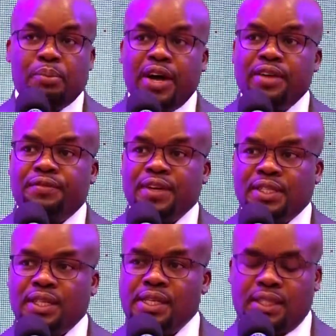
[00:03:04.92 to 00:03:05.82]
by
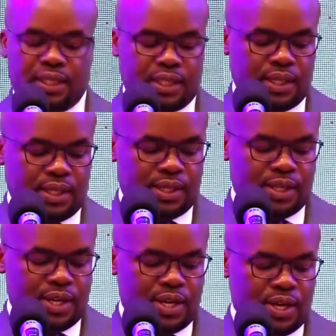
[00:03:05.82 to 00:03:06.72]
facilitating
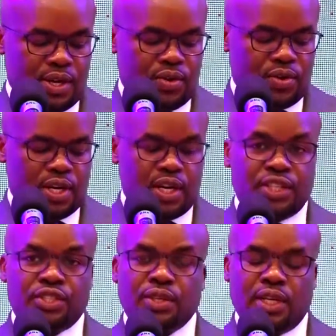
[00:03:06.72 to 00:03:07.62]

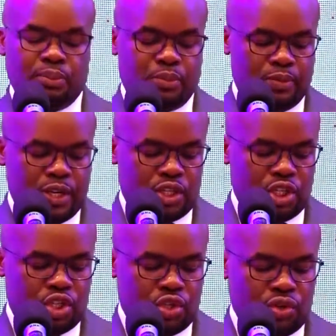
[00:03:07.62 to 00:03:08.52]
coordination and
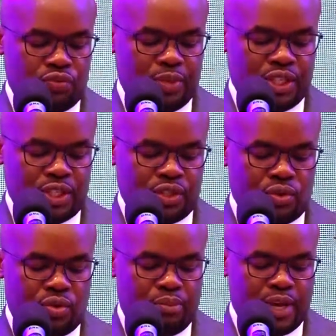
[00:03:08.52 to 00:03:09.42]
implementation of measures
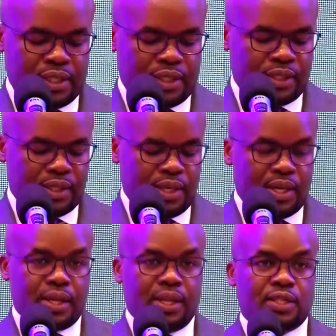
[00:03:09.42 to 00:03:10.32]
to combat
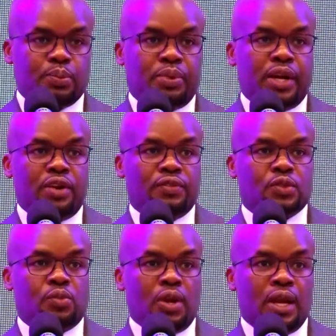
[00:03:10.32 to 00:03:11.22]
the spread of
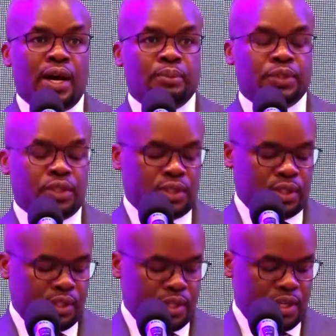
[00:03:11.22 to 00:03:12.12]
small arms
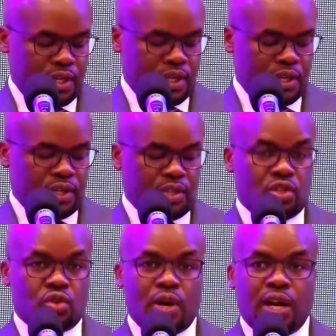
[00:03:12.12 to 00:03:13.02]

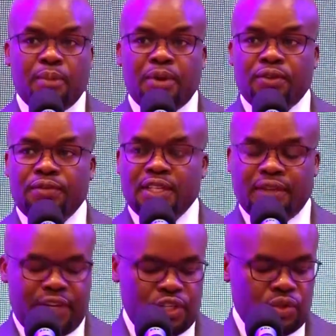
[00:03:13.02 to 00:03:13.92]
through a number of
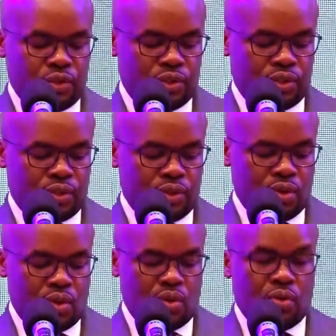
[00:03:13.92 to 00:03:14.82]
interventions.
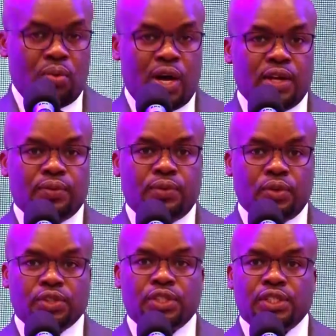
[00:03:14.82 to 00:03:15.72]
One, of
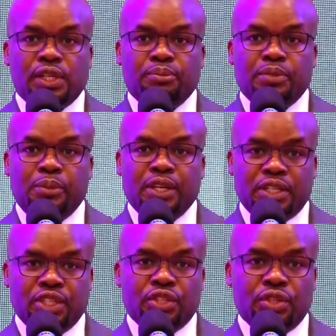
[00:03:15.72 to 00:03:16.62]
course, is the
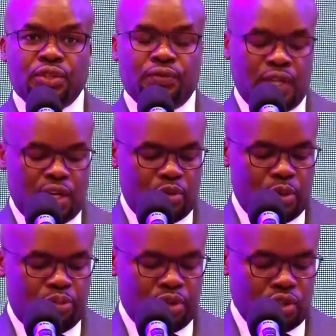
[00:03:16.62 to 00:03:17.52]
implementation of the
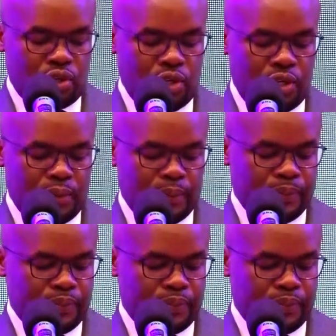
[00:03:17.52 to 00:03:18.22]
Nairobi Protocol,